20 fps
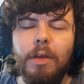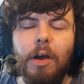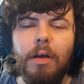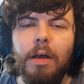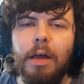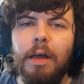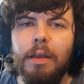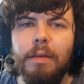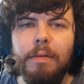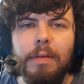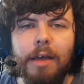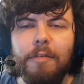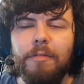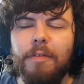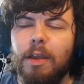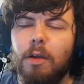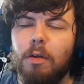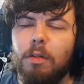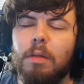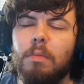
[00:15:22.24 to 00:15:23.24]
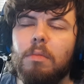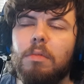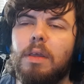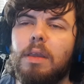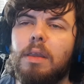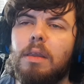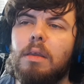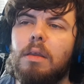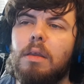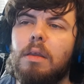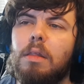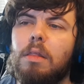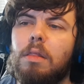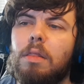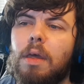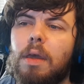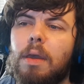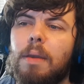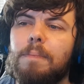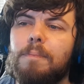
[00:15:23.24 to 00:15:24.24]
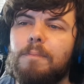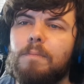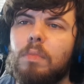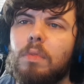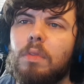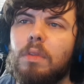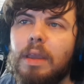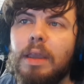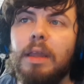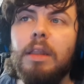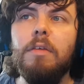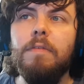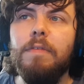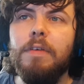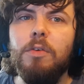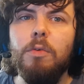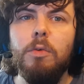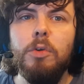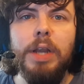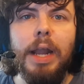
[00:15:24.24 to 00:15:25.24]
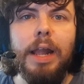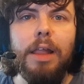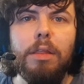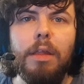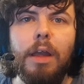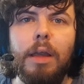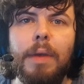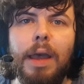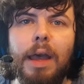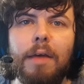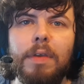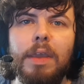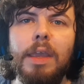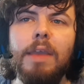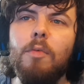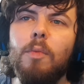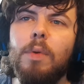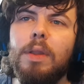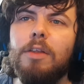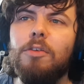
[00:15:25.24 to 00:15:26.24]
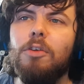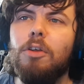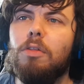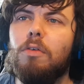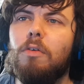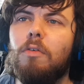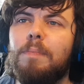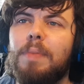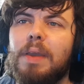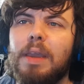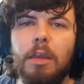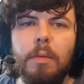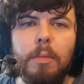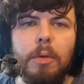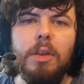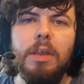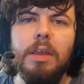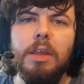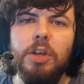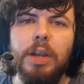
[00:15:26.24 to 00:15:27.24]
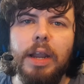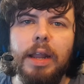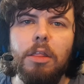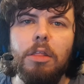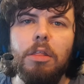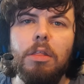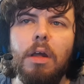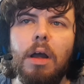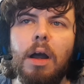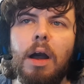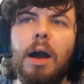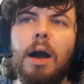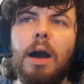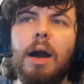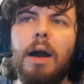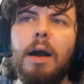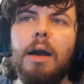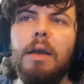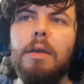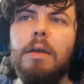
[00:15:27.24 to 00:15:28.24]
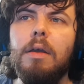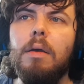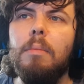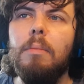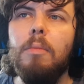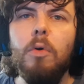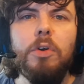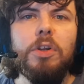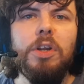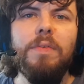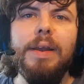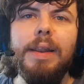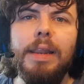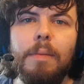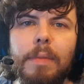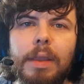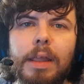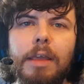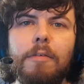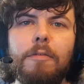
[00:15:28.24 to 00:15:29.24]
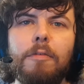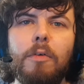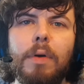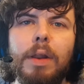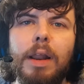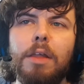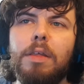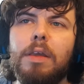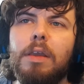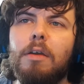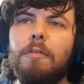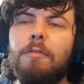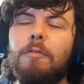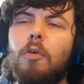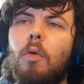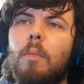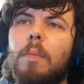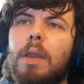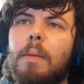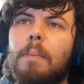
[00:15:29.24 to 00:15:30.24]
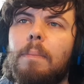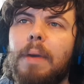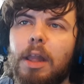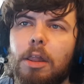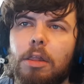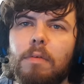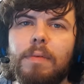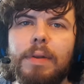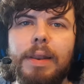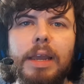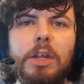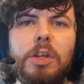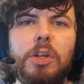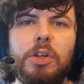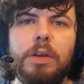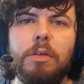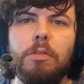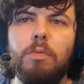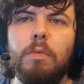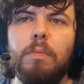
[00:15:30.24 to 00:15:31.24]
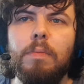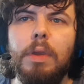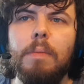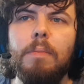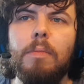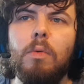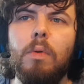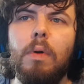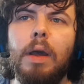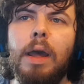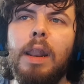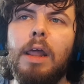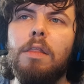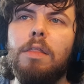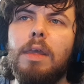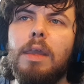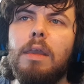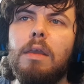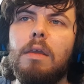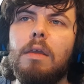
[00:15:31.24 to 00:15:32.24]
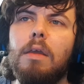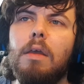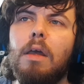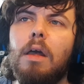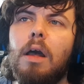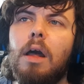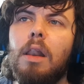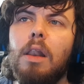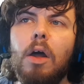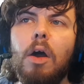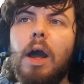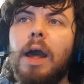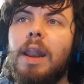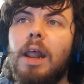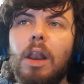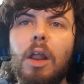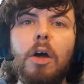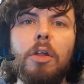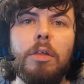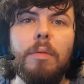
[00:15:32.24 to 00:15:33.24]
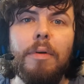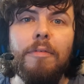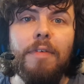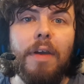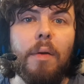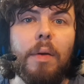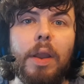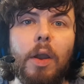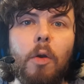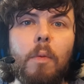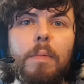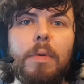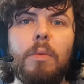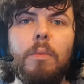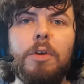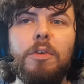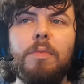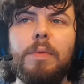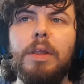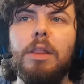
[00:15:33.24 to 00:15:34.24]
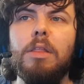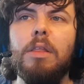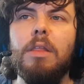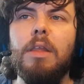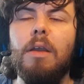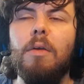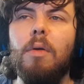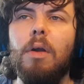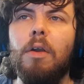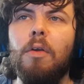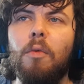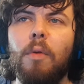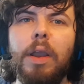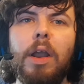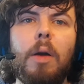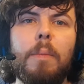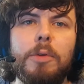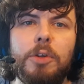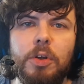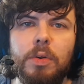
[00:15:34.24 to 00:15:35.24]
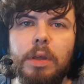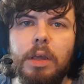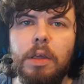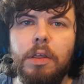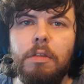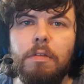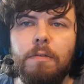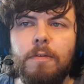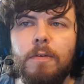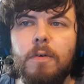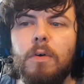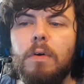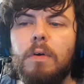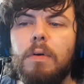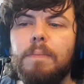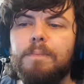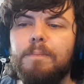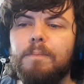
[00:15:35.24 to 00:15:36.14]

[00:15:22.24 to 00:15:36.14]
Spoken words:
a cafe or something, that the individual chats that I'm having, even when they're just sort of big community chats, are more directly meaningful, and I think are forming better relationships with people. And I think a lot of them are very open, which means that there are great opportunities for